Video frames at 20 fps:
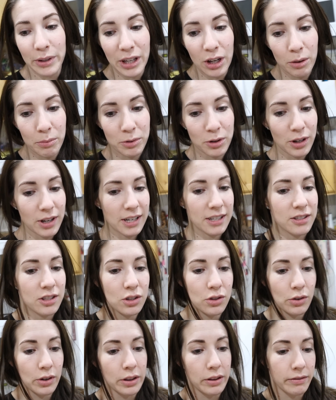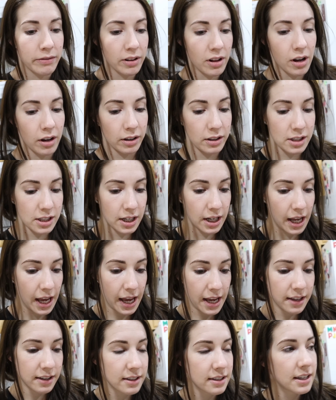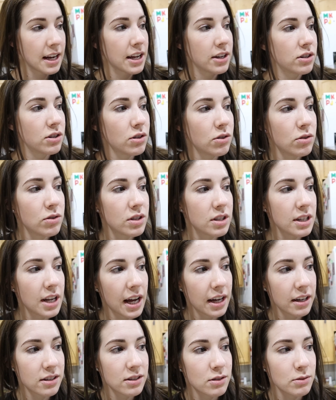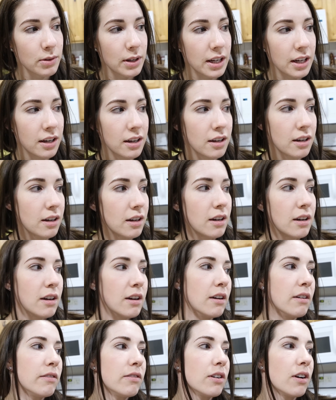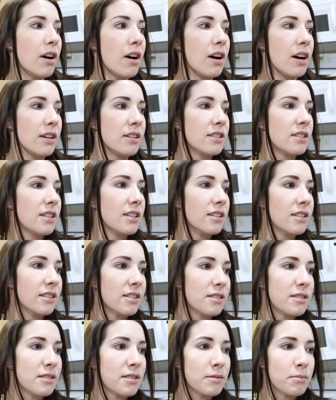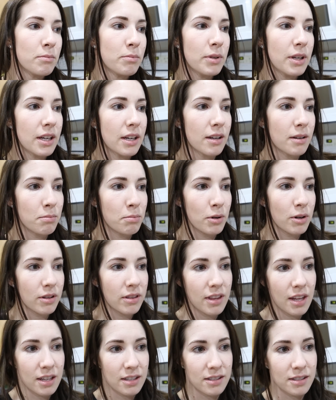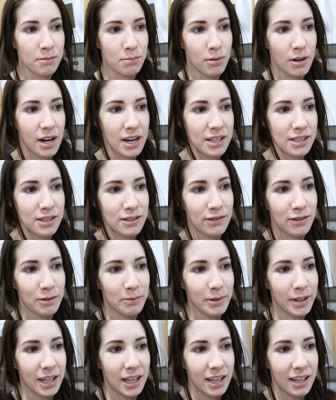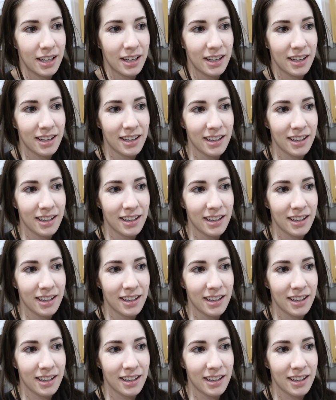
we hope you guys enjoyed the vlog today. Stay tuned next week for Austin's big birthday surprise for me.